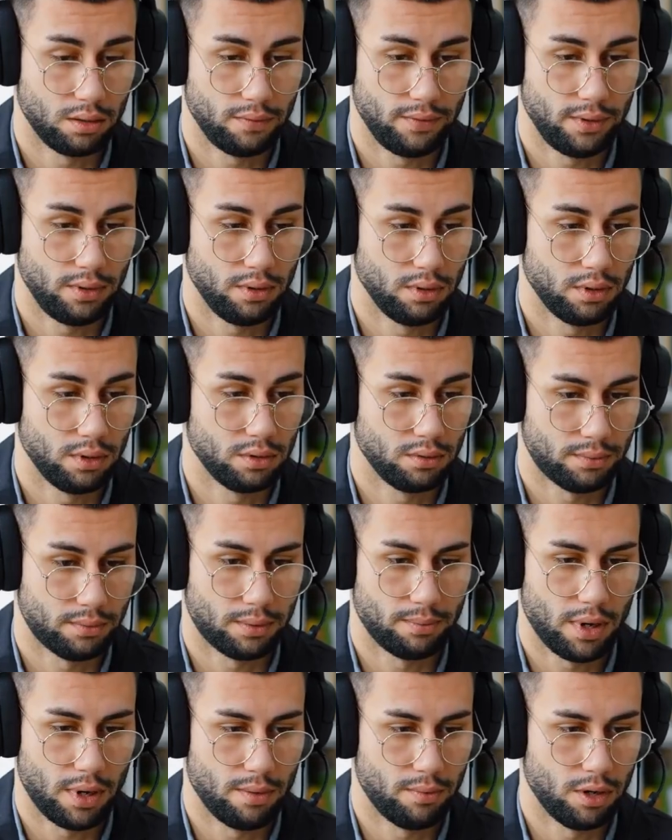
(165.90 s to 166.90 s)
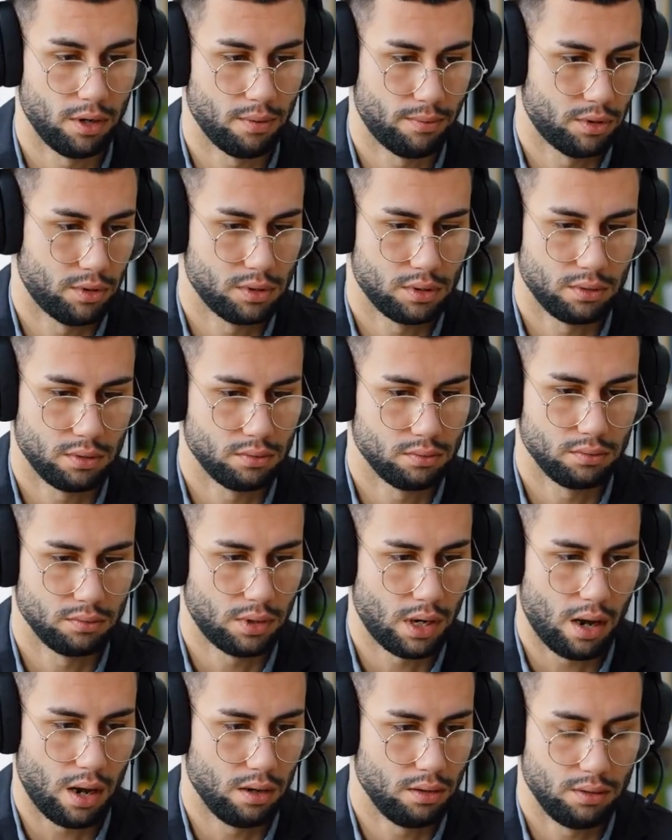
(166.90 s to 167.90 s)
you need to still dress
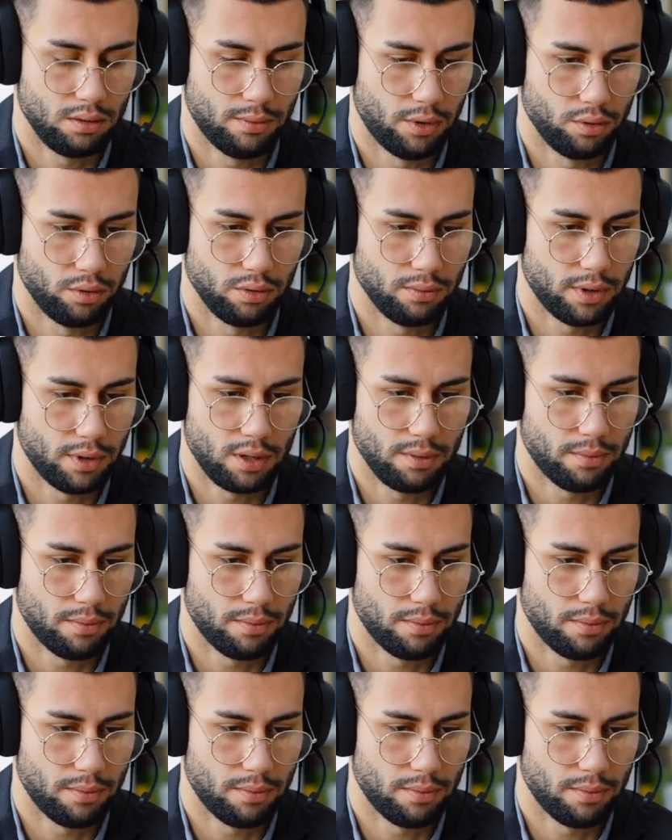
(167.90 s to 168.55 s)
professionally, because it is an